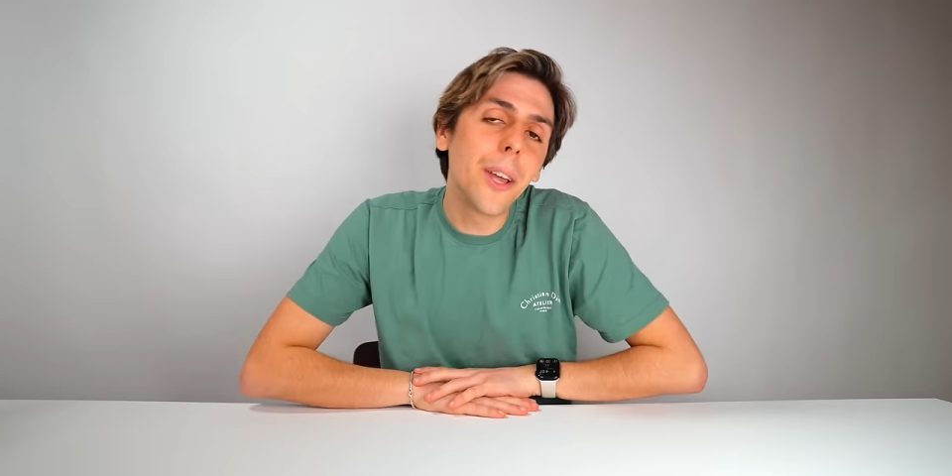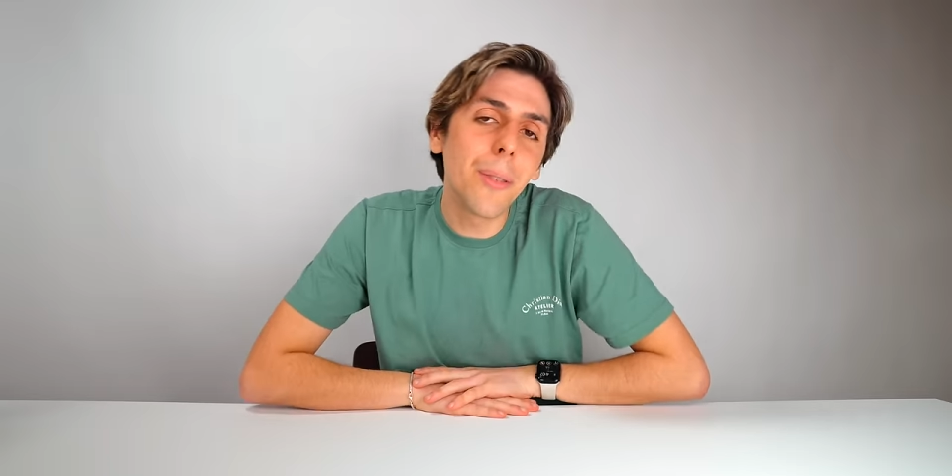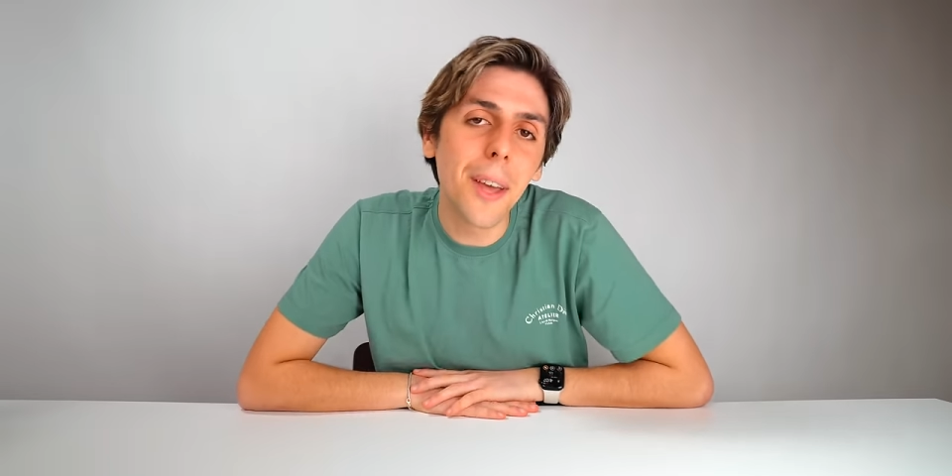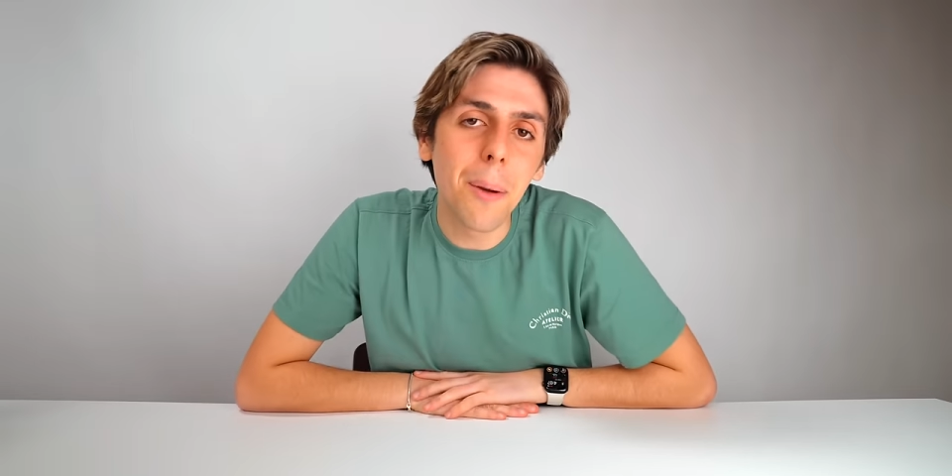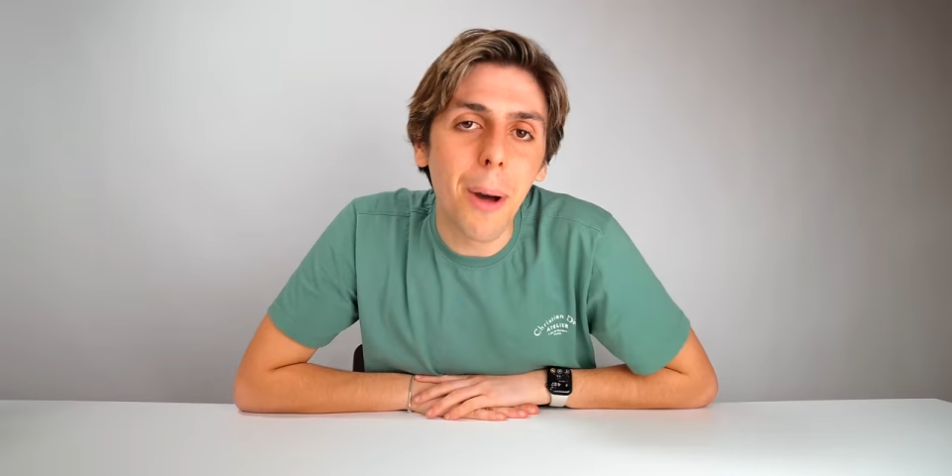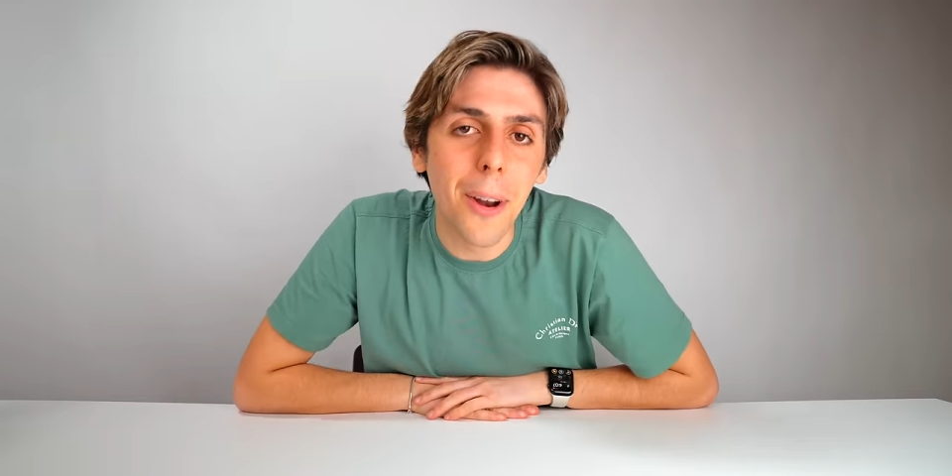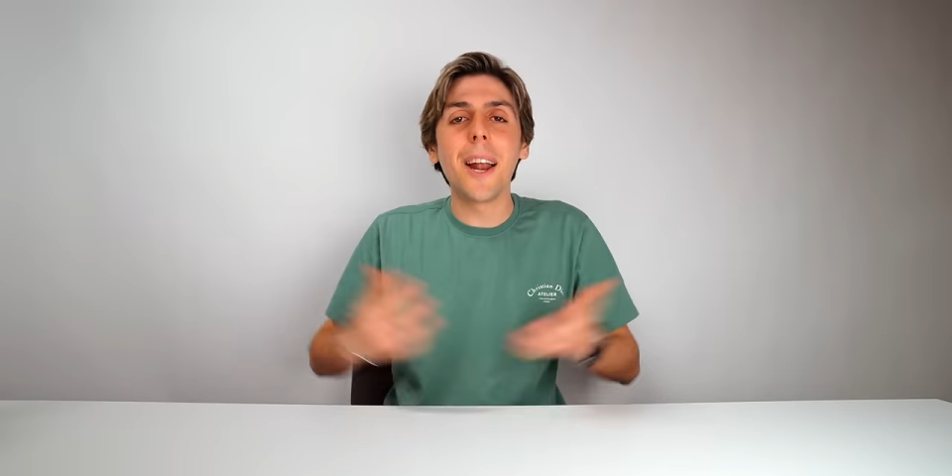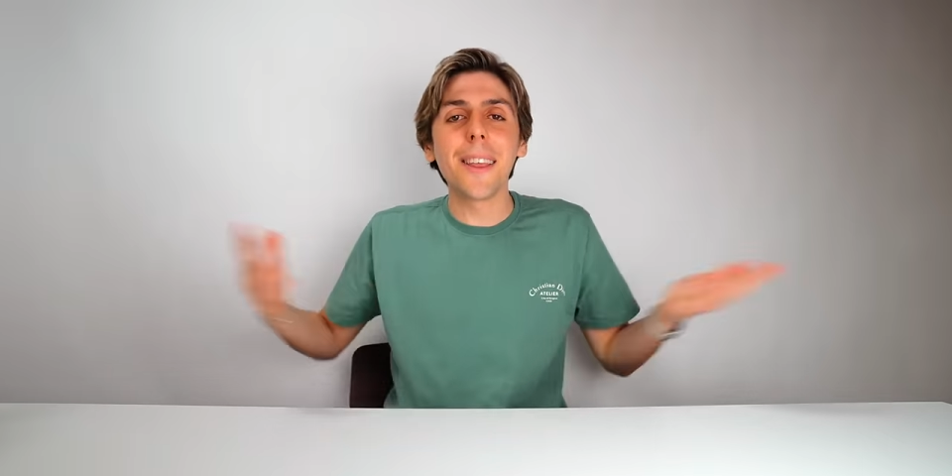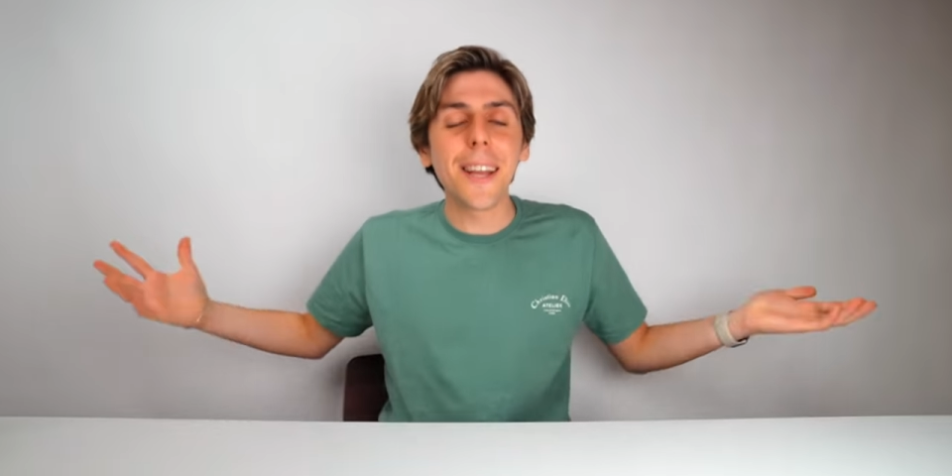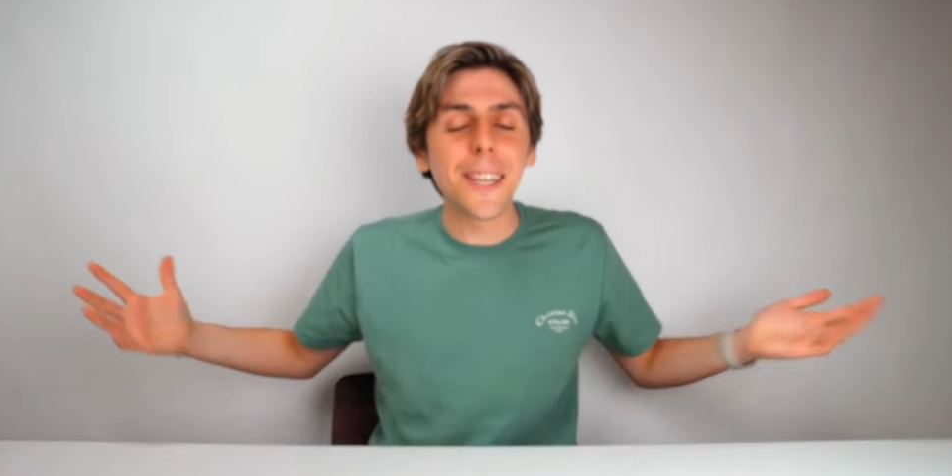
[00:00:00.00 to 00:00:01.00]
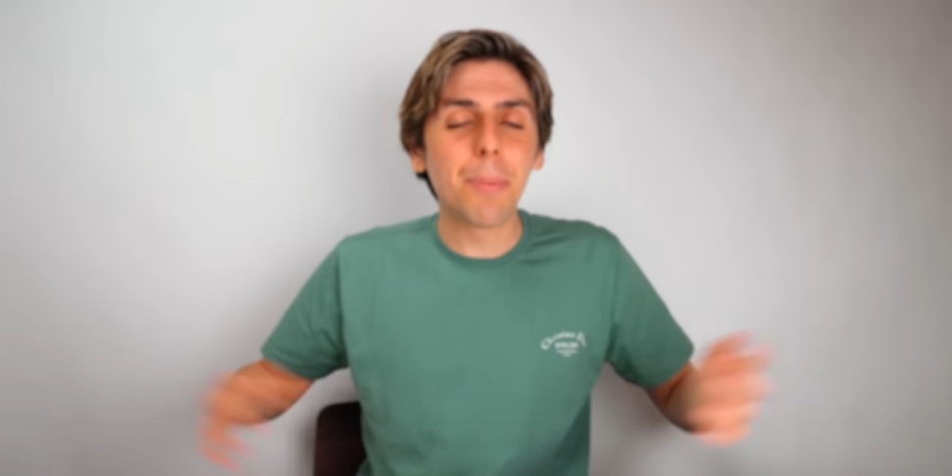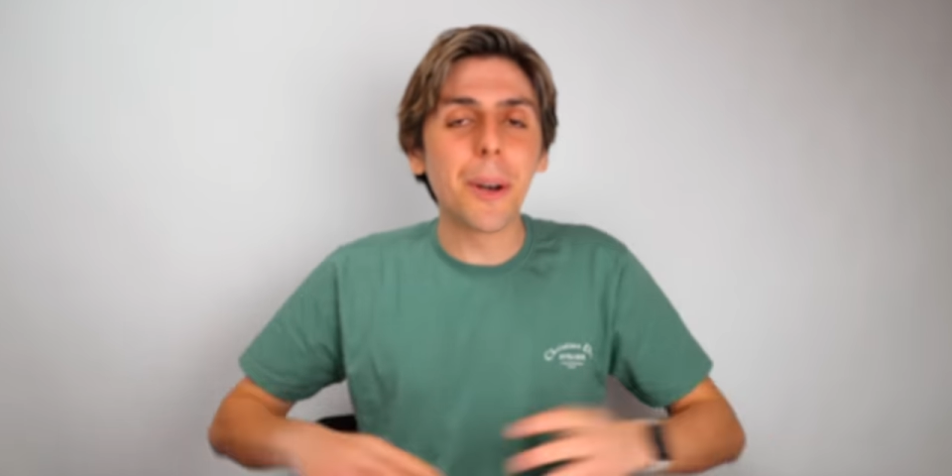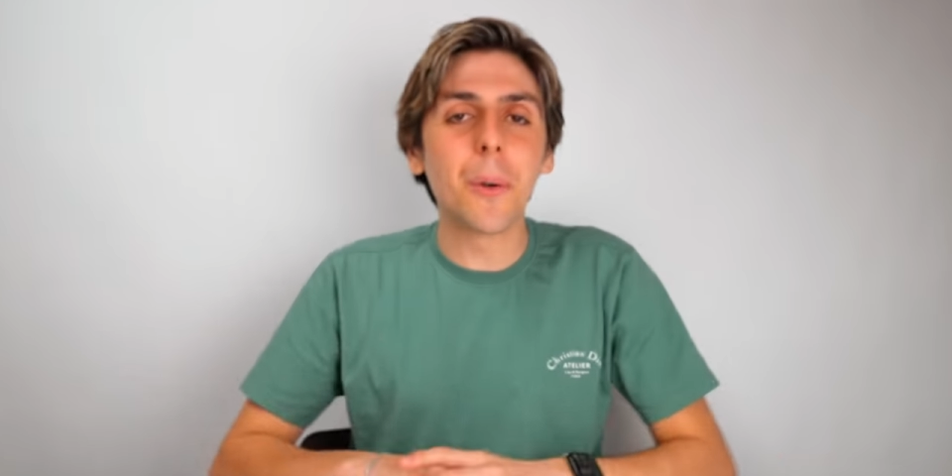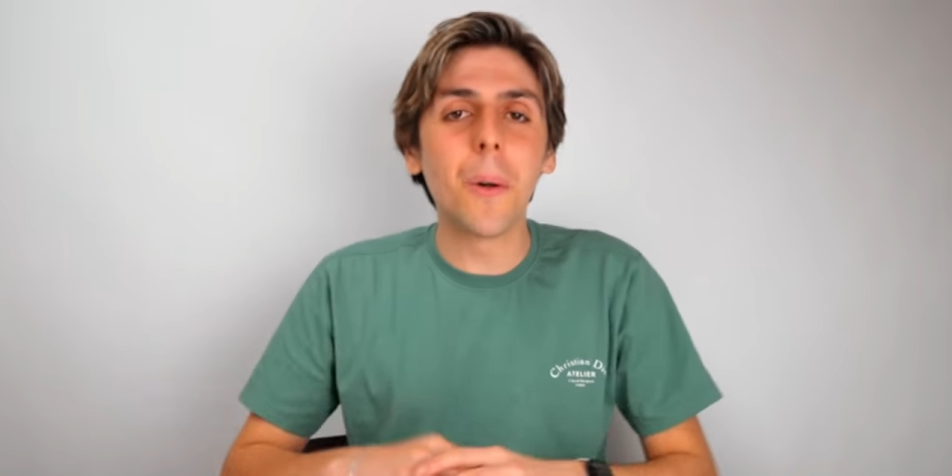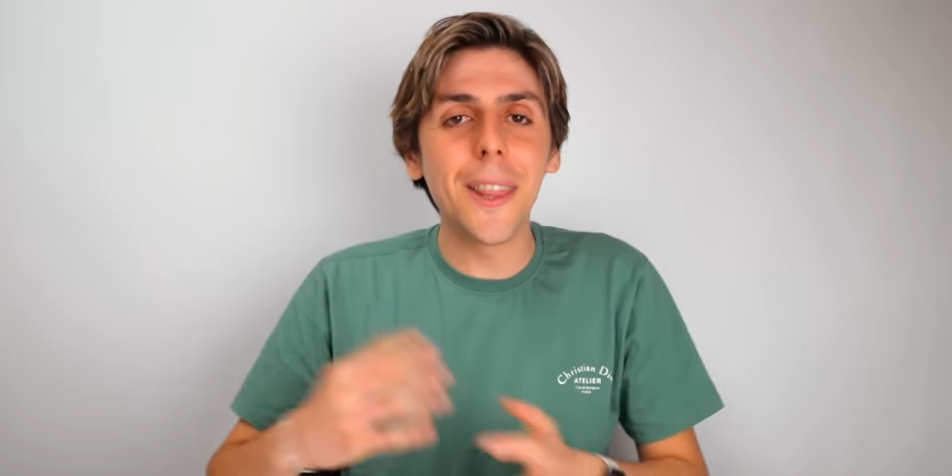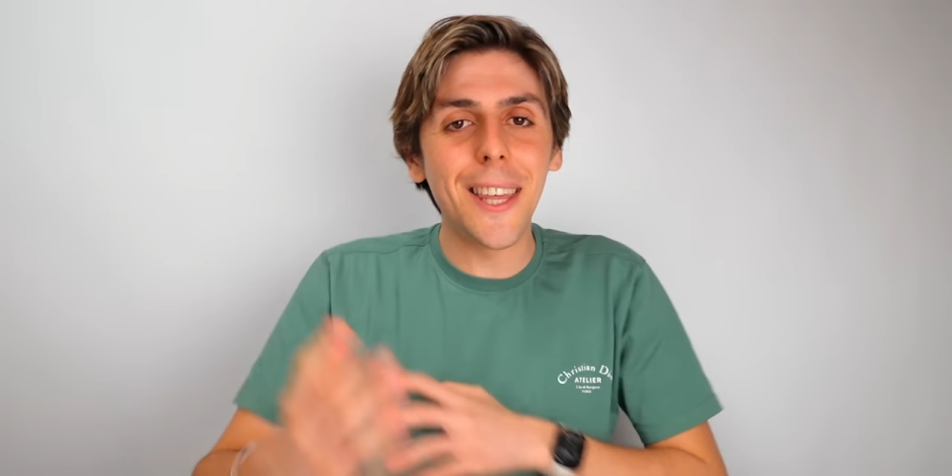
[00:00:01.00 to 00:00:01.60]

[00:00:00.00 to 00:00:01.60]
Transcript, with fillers: What do you think about I it? I mean, I think it's pretty cool.